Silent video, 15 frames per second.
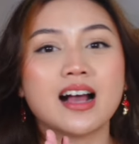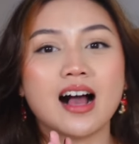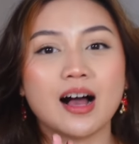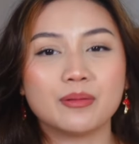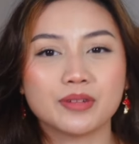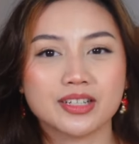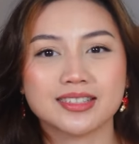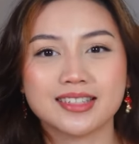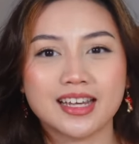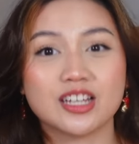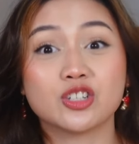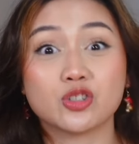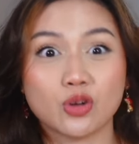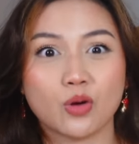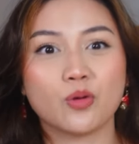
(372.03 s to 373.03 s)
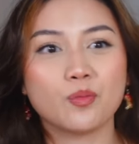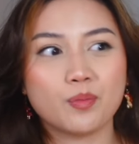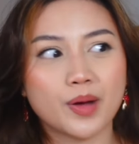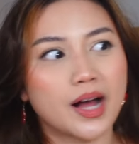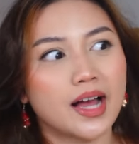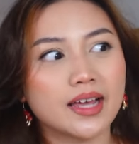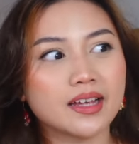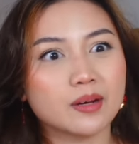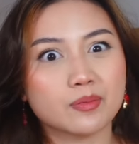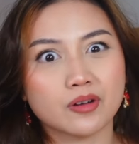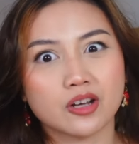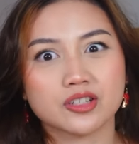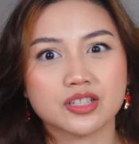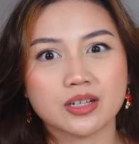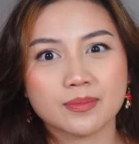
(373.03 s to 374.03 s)
I'm not saying don't buy a
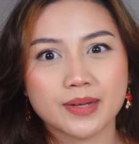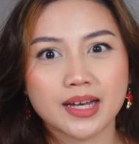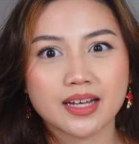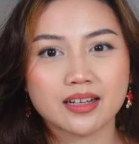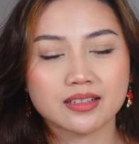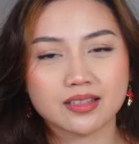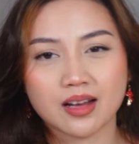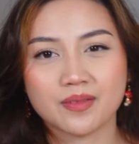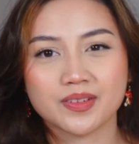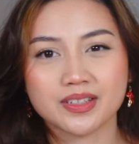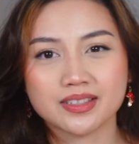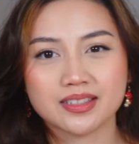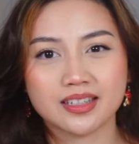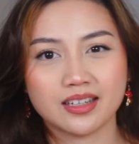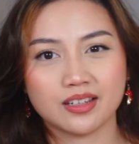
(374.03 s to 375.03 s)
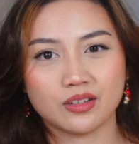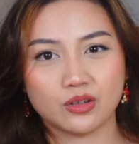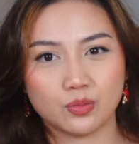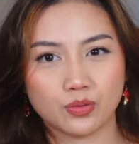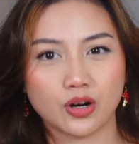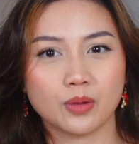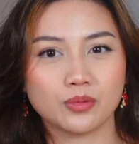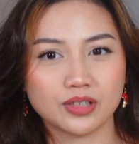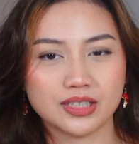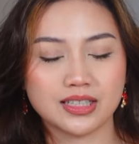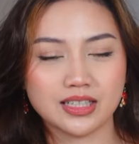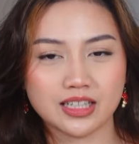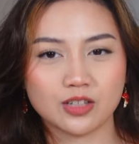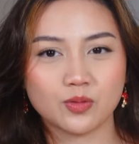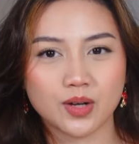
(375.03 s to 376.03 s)
project bag, because obviously you probably
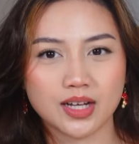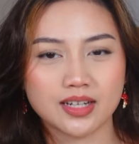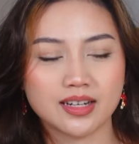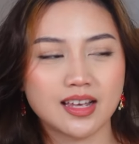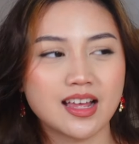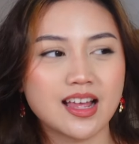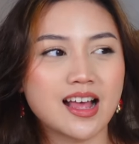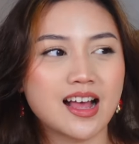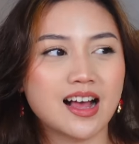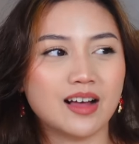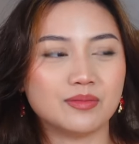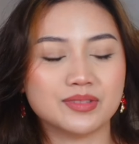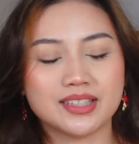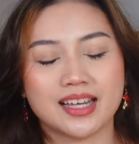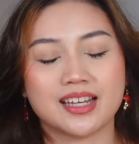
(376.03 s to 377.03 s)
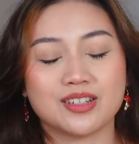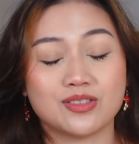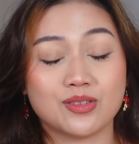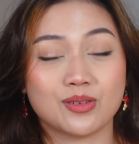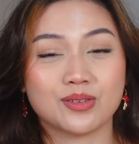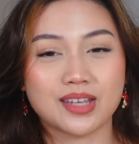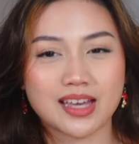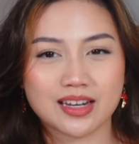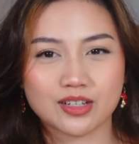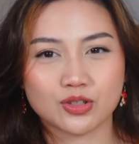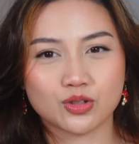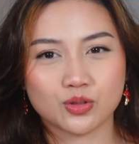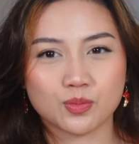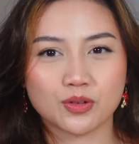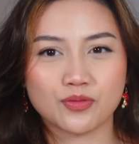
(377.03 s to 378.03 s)
need one. I'm saying don't get a
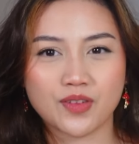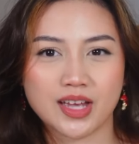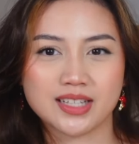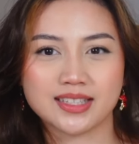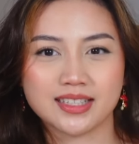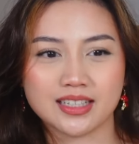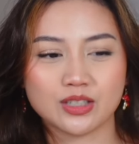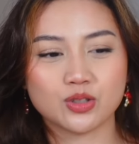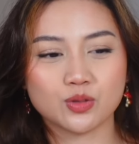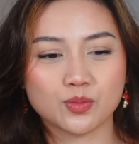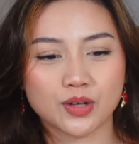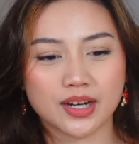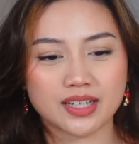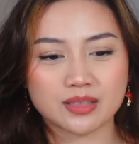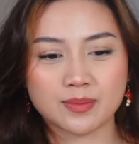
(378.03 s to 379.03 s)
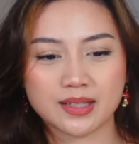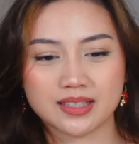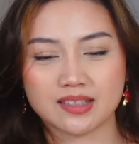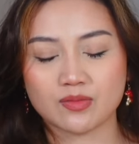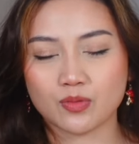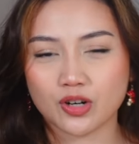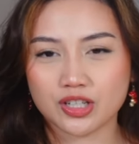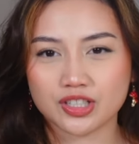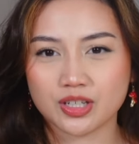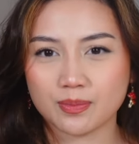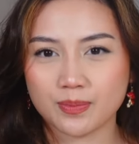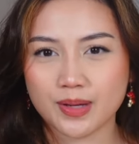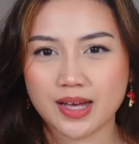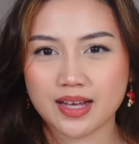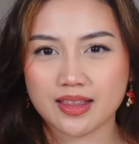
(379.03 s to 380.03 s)
super fancy, super expensive project
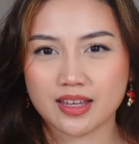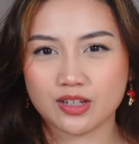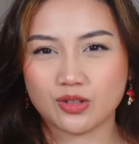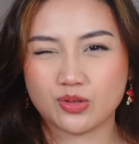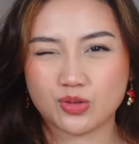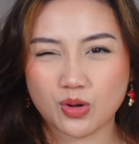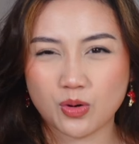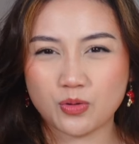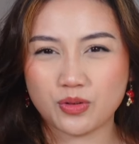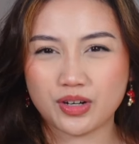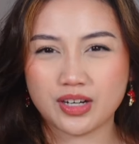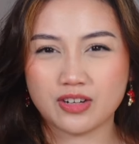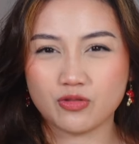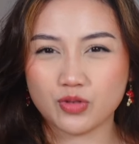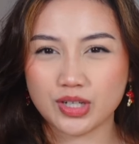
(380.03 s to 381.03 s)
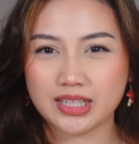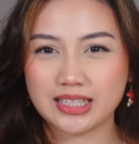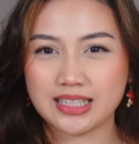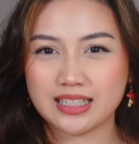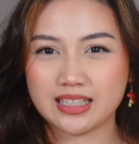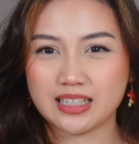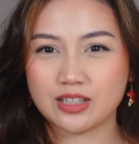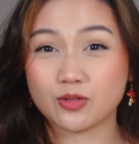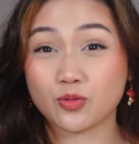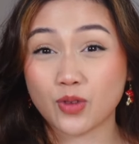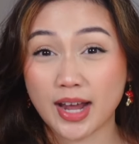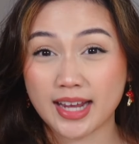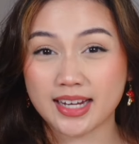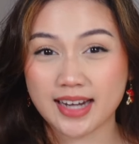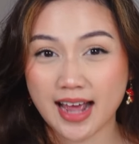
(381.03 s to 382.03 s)
bag that you don't really need
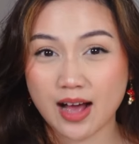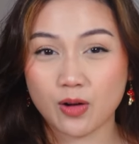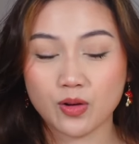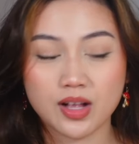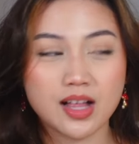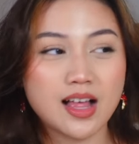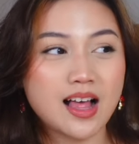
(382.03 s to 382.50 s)
right now.